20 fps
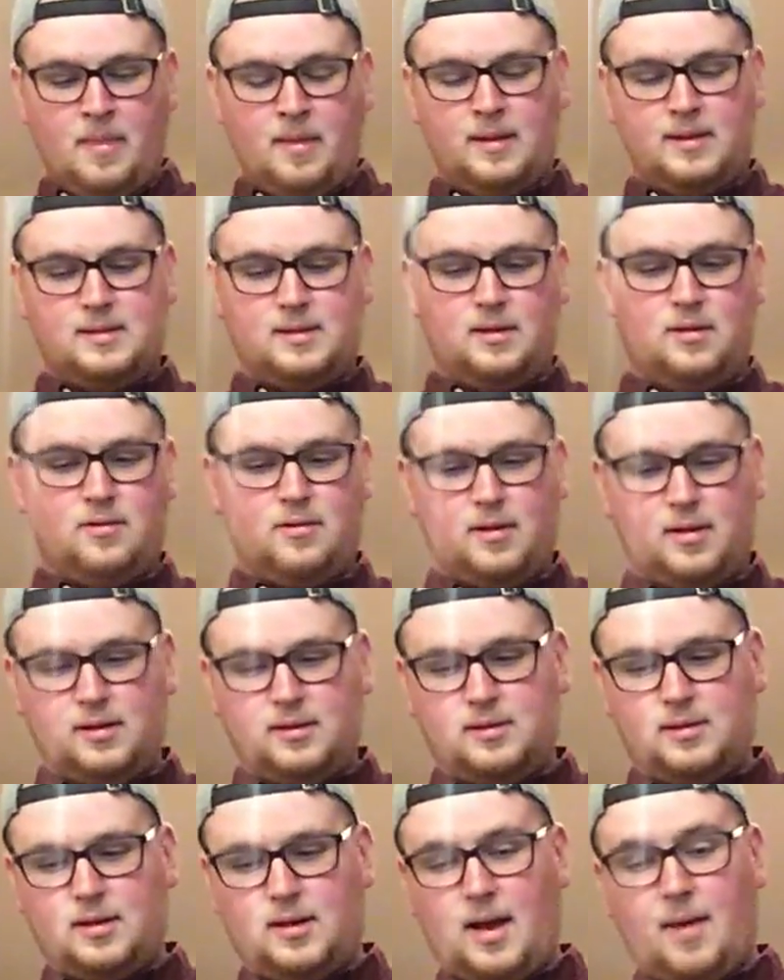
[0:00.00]
Let's see who
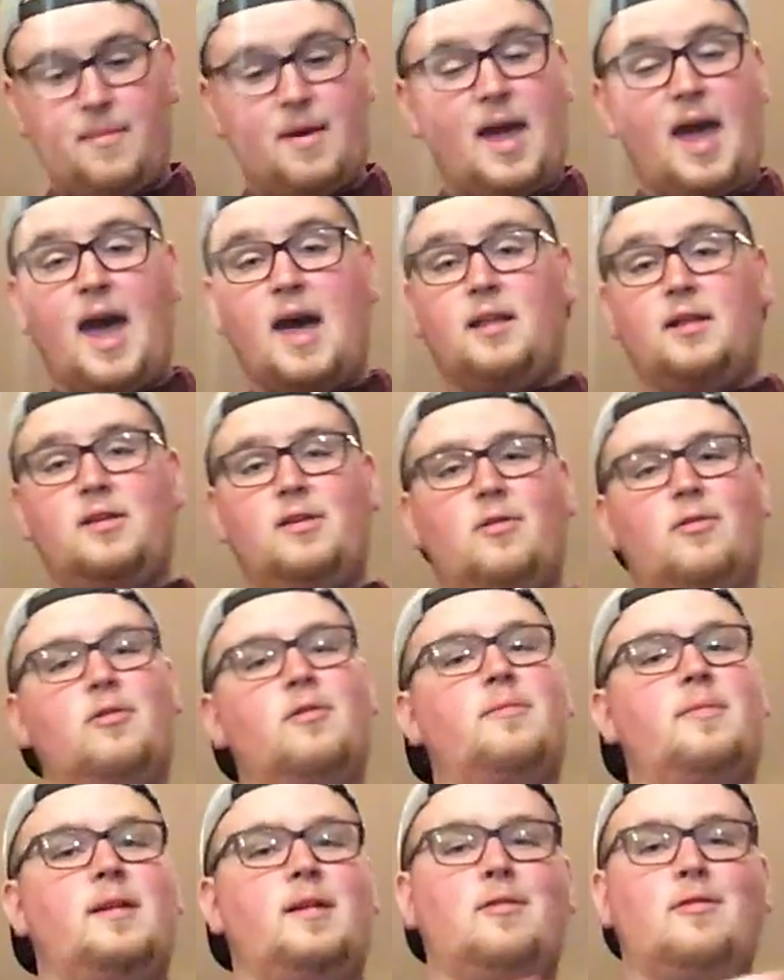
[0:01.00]
else. I met Allie
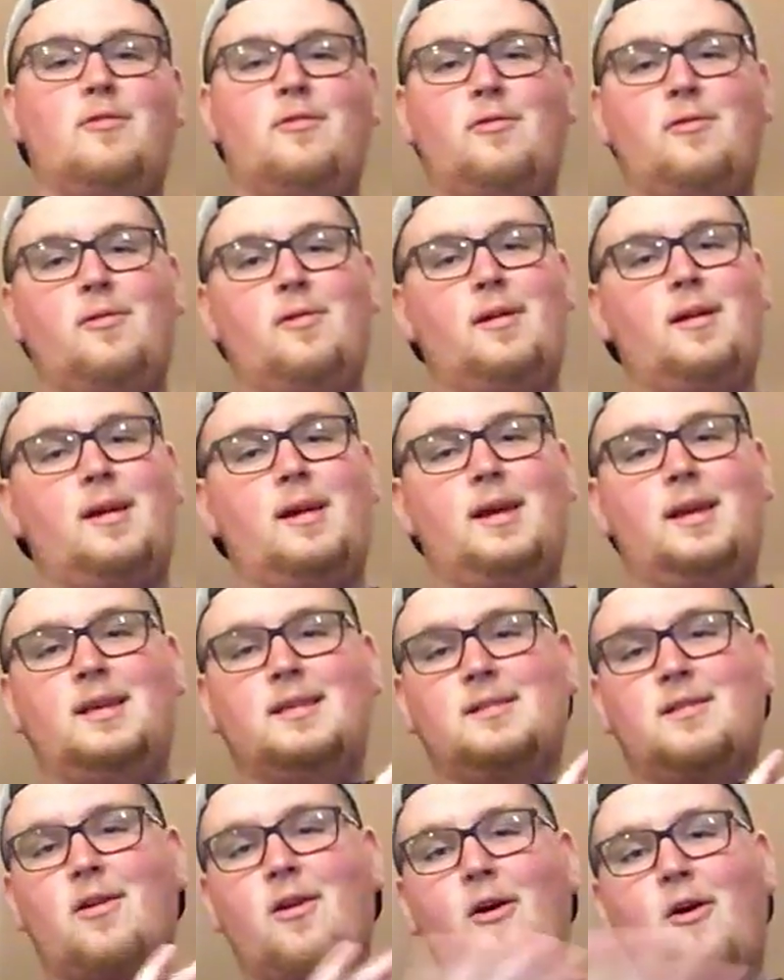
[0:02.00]
Nordby, who
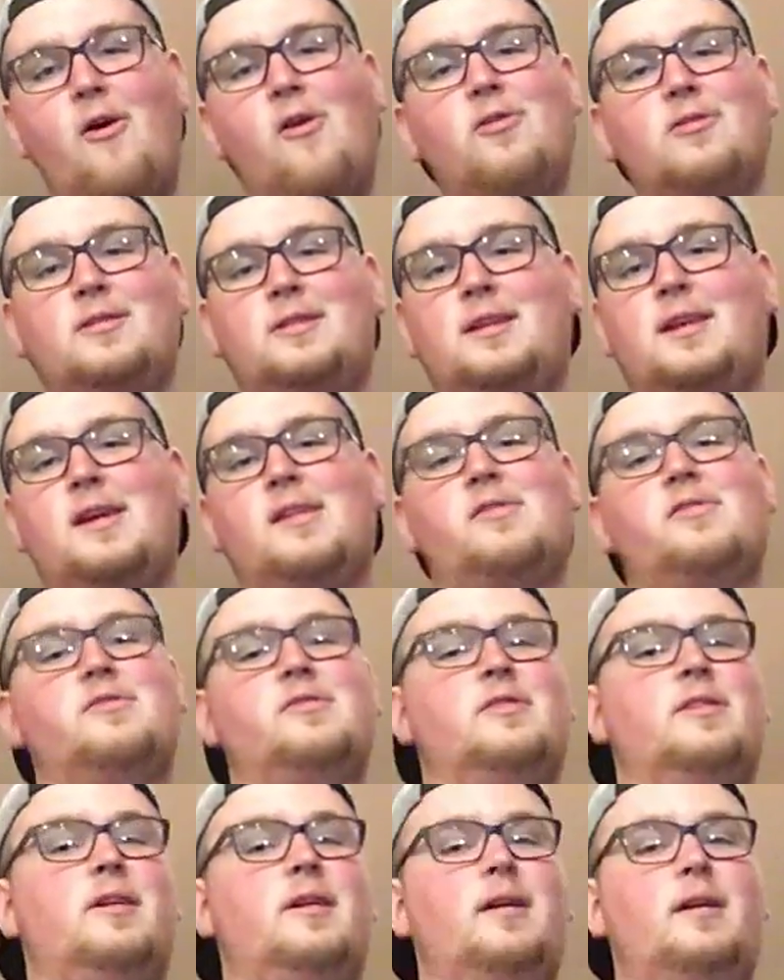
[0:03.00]
is
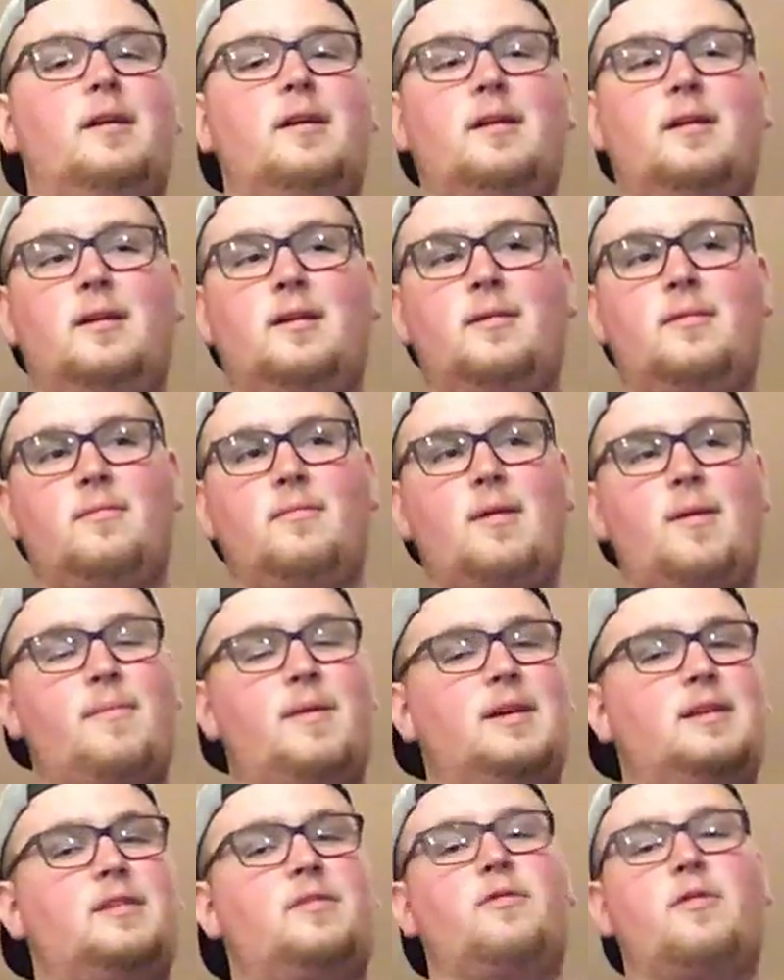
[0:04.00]
altogether my
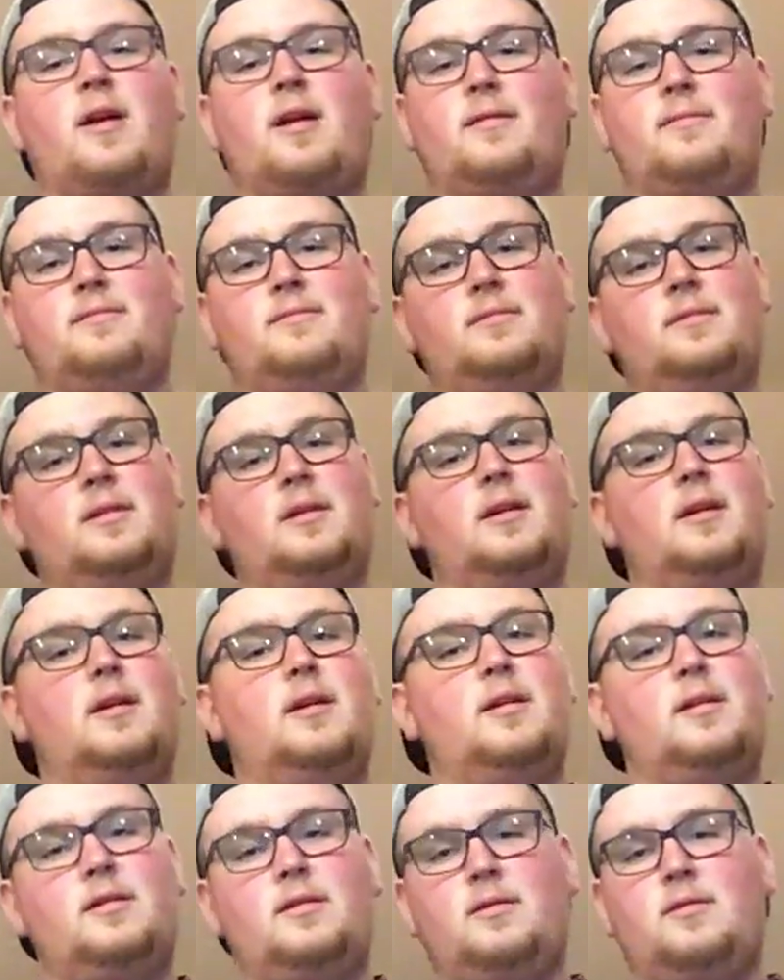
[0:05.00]
best friend.
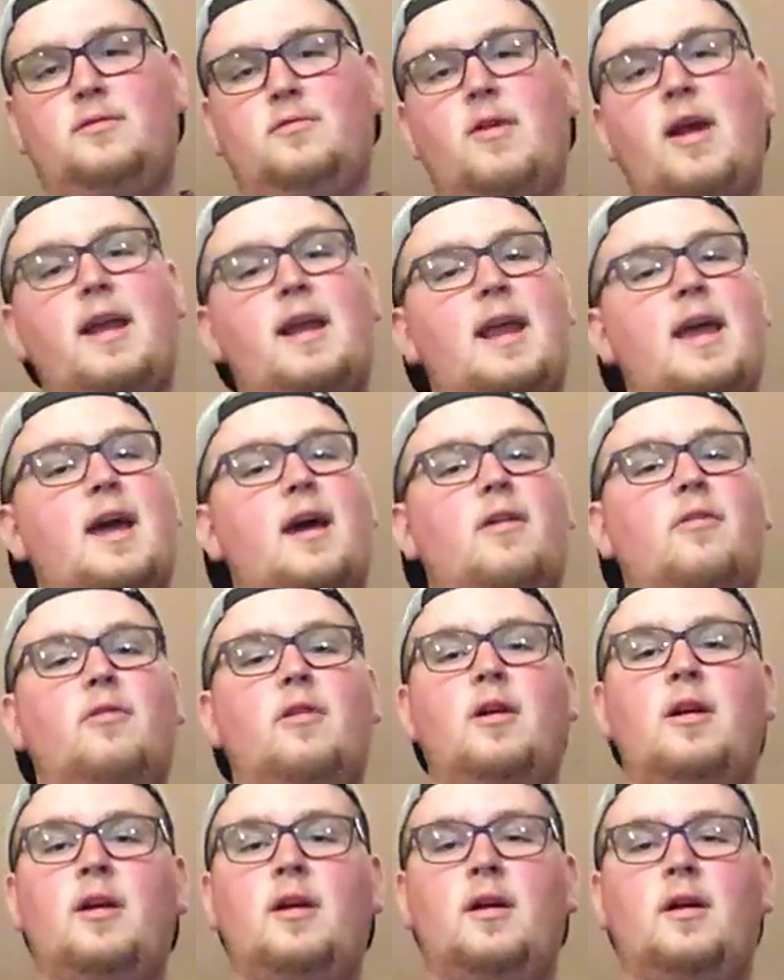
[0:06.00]
Right now,
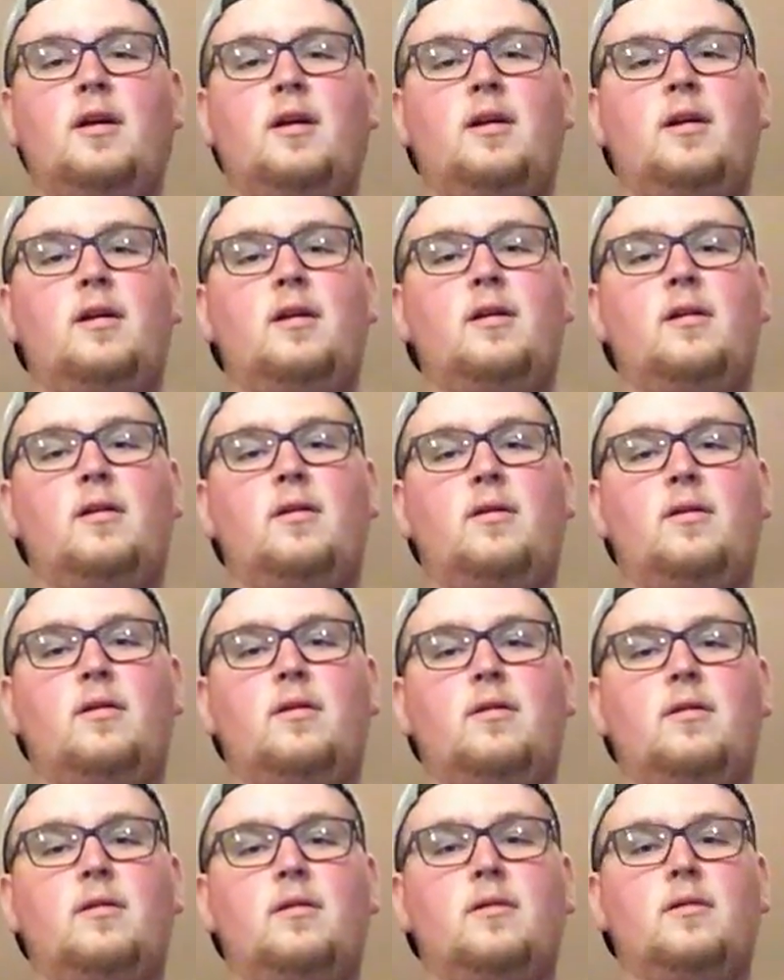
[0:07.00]

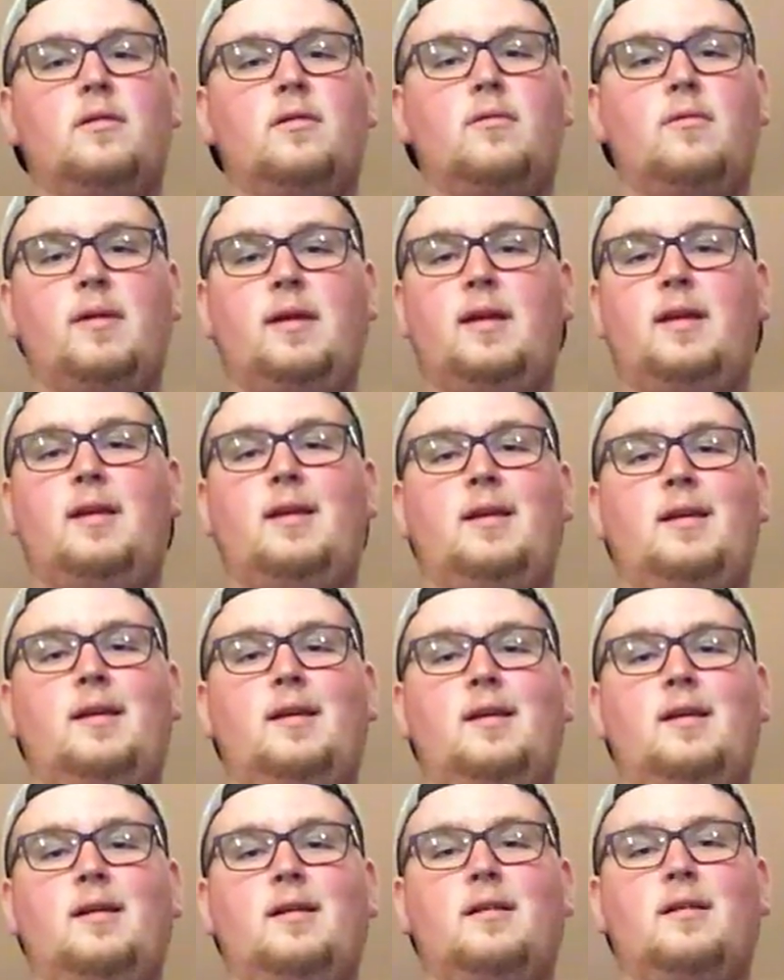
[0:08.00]

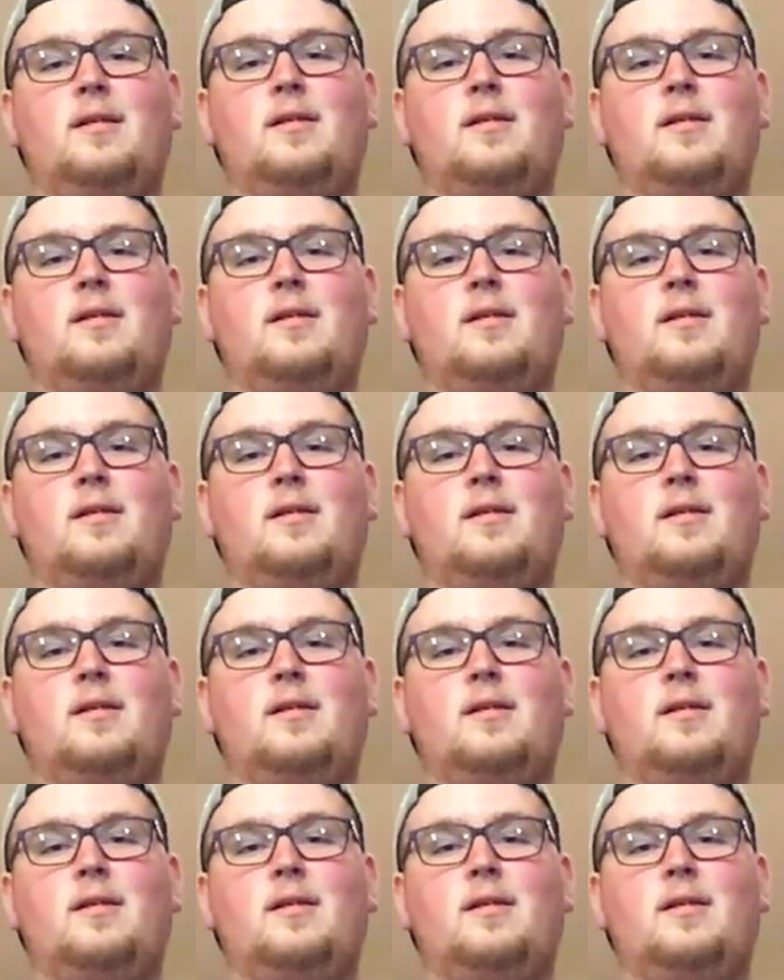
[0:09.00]
we